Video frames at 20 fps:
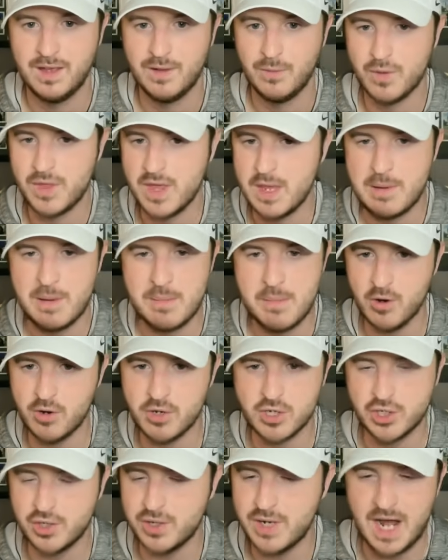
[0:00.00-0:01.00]
With eBay
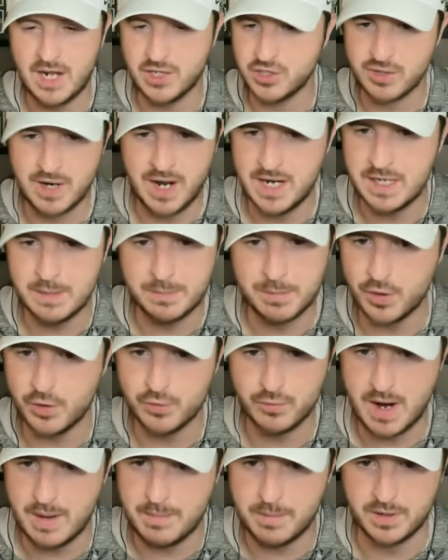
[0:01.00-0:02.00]
Motors, you're not trying to
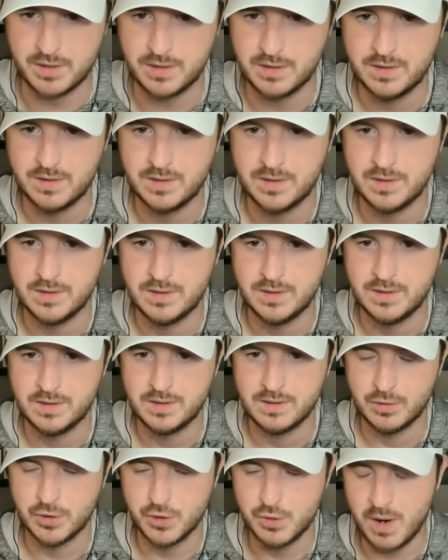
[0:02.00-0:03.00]
burn rubber.
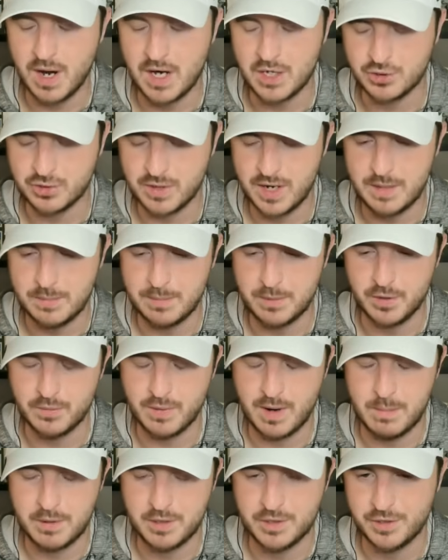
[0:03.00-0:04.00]
Or you are trying to burn
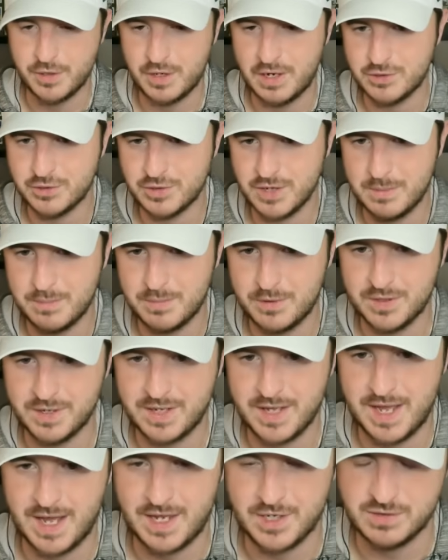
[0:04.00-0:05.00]
rubber. You're not trying to burn
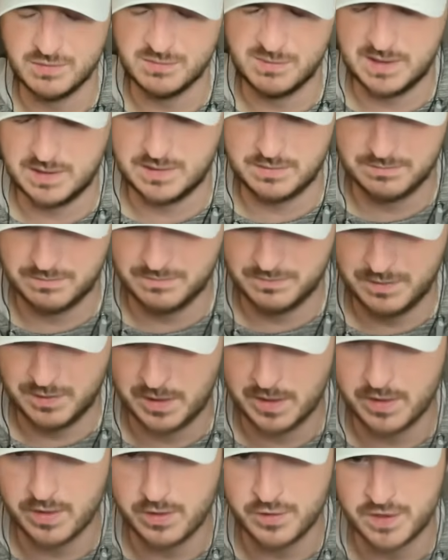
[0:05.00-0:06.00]
cash. Well,
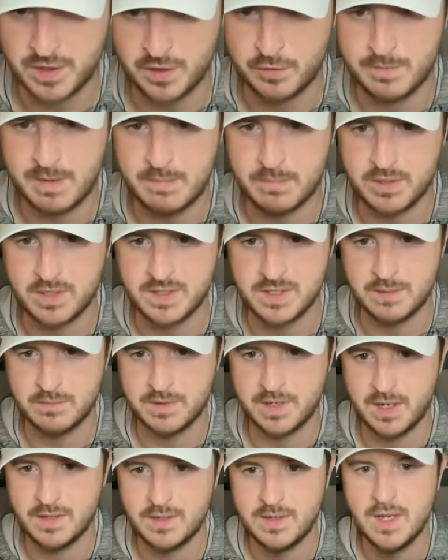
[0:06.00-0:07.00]
one of those. I'll remember it
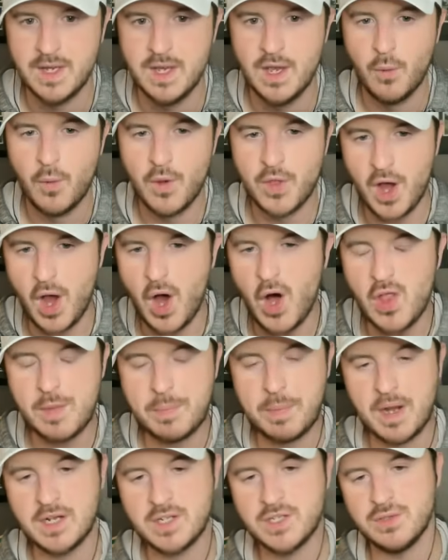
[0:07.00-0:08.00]
someday. With all the
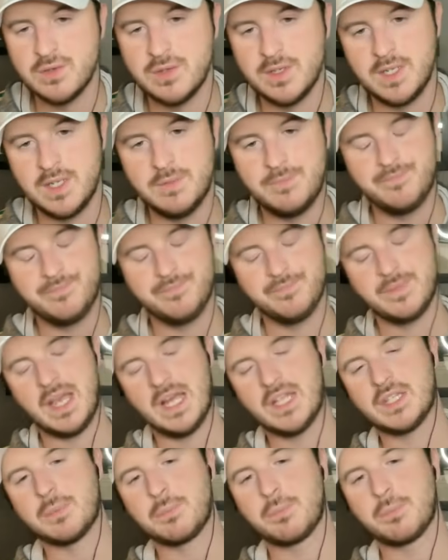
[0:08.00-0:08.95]
parts you need at the